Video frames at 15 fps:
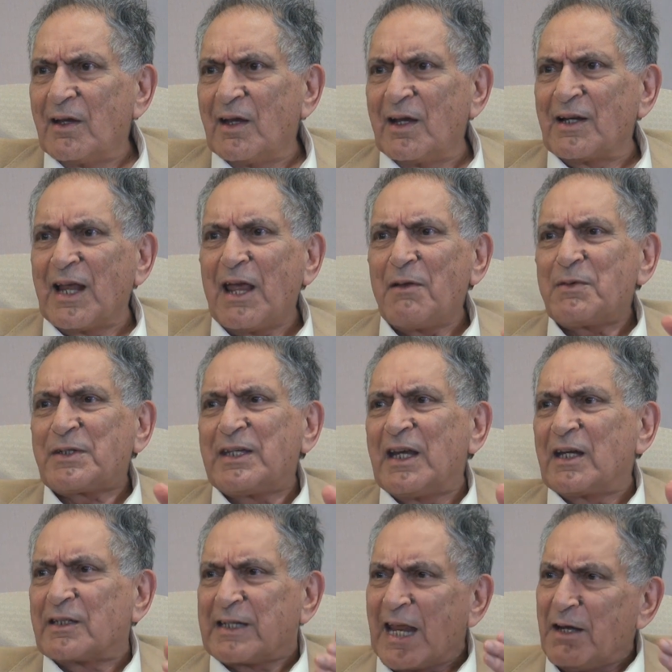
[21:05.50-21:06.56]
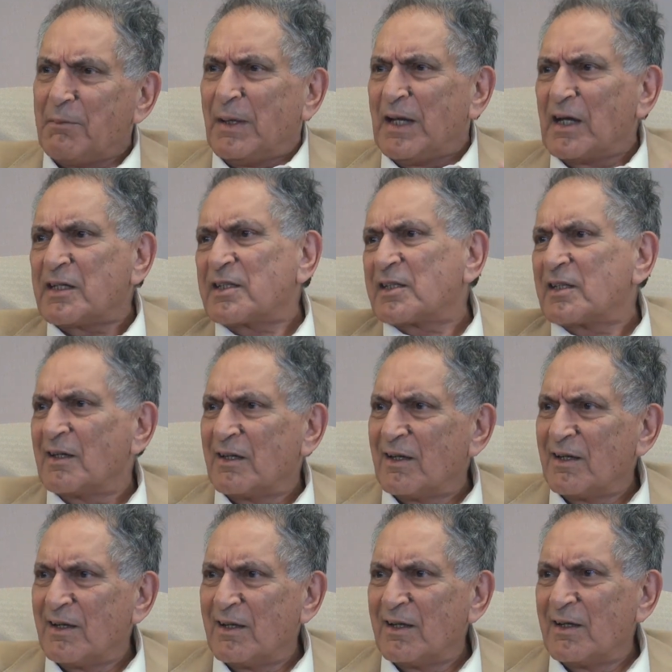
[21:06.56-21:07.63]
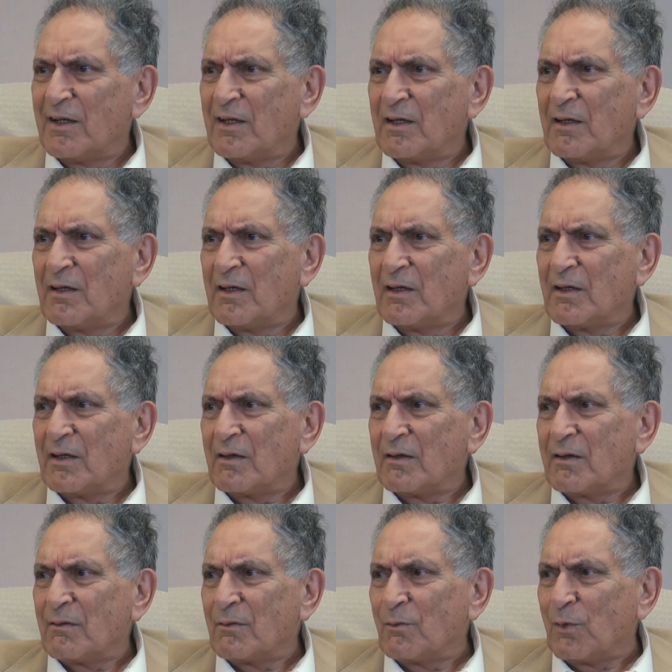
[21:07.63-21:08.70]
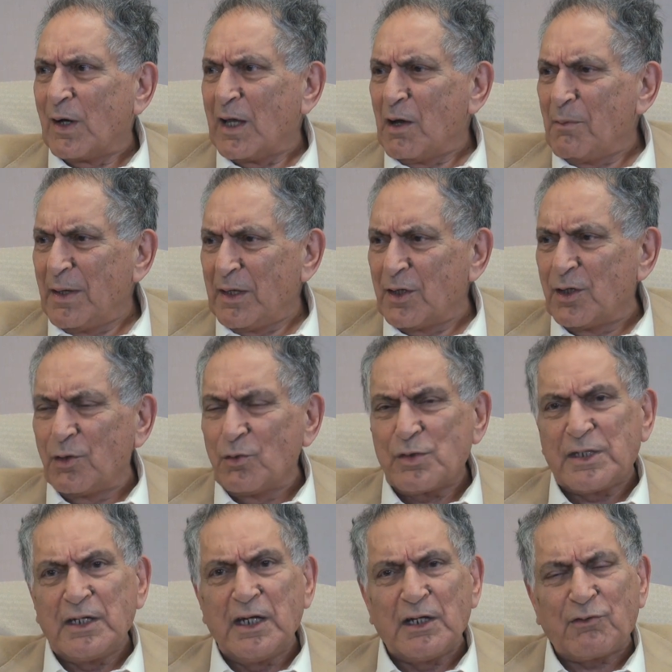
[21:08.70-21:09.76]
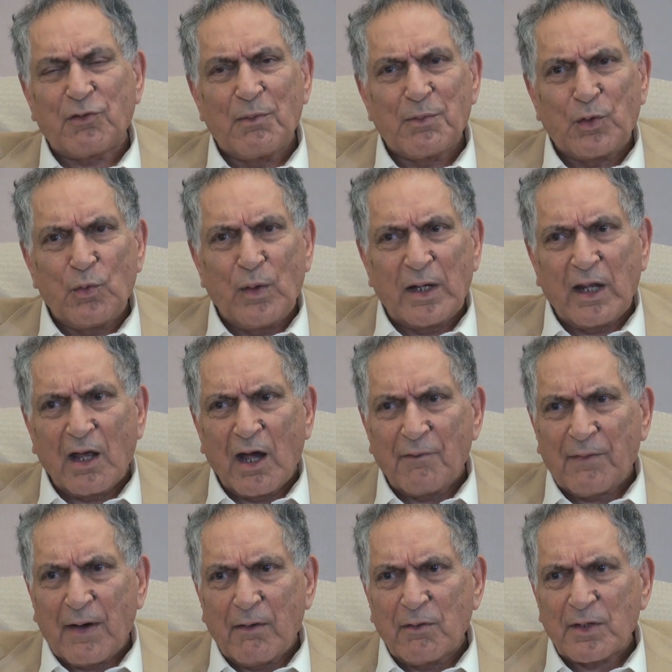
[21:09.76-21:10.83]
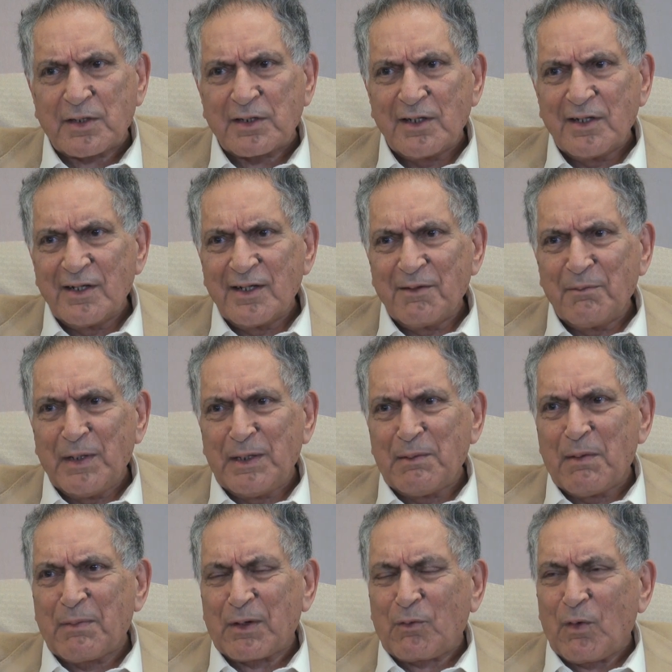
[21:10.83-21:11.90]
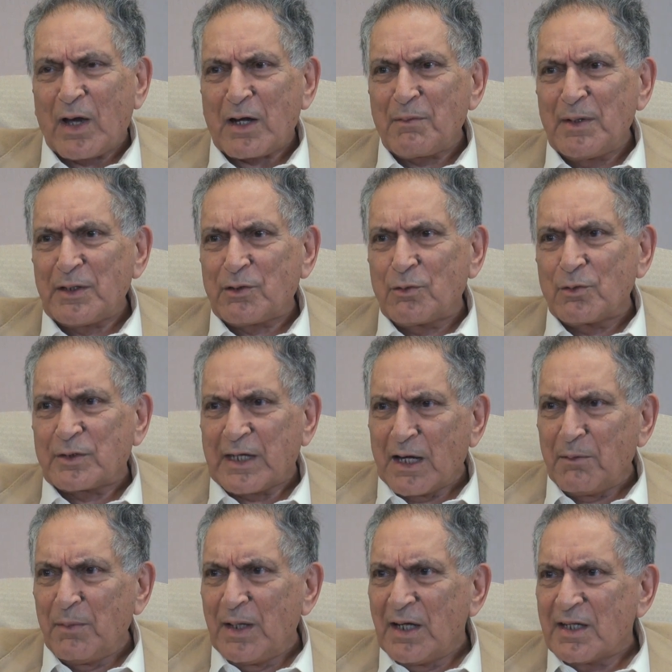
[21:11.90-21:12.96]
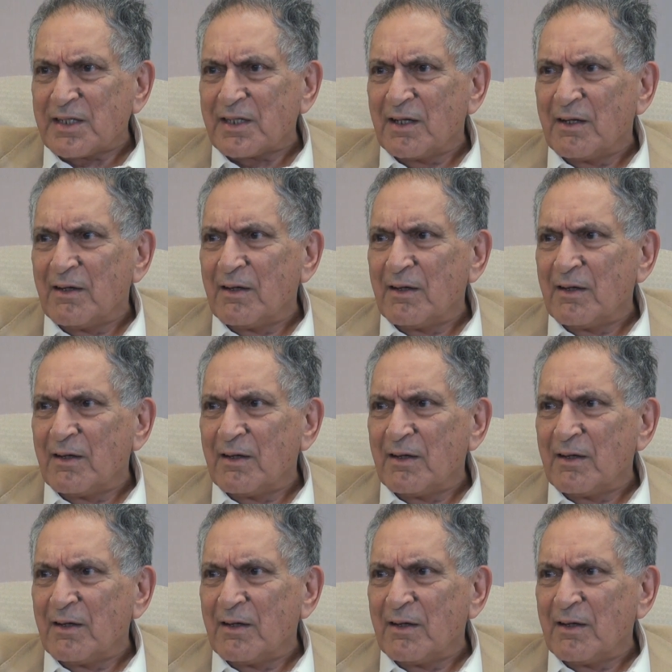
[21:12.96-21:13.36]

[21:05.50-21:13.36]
And I am saying 10 minutes. Why am I reducing it from two and a half hours minimum requirement to 10 minutes?